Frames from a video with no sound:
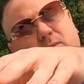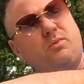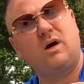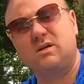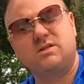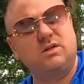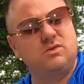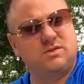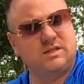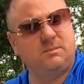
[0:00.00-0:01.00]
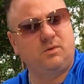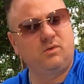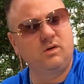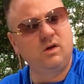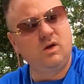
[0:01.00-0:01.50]
product to use, simple.
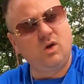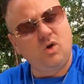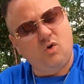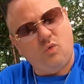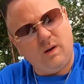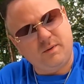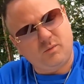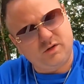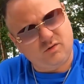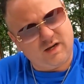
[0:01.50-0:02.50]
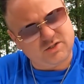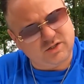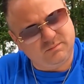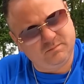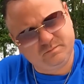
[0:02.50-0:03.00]
Wipe it in one
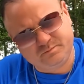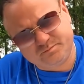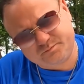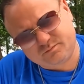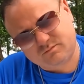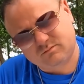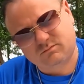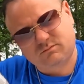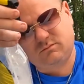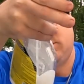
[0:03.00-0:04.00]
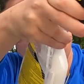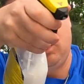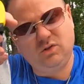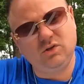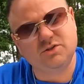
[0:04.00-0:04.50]
direction.
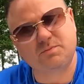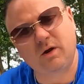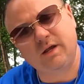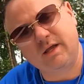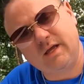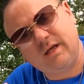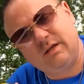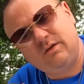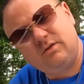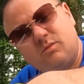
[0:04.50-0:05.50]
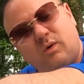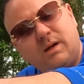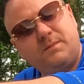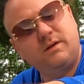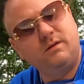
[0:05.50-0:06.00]
You can spray it again, you can
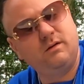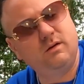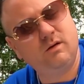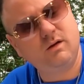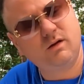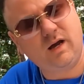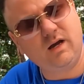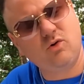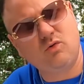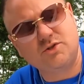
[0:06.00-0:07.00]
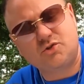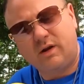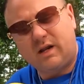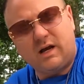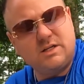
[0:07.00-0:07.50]
wipe it. I go in
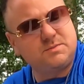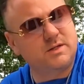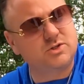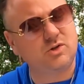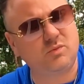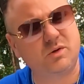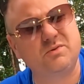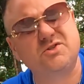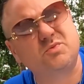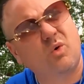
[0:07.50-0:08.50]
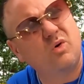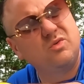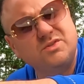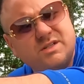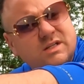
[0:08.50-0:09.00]
straight lines because you don't want to put
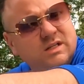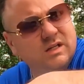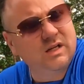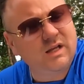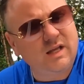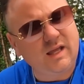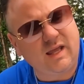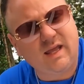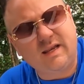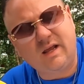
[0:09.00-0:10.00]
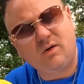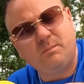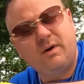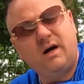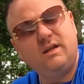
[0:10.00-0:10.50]
swirls in there,
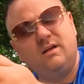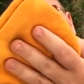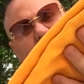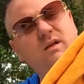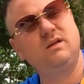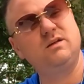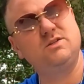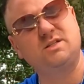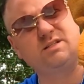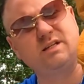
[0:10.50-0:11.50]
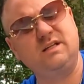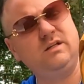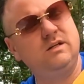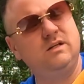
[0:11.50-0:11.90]
but as you can see,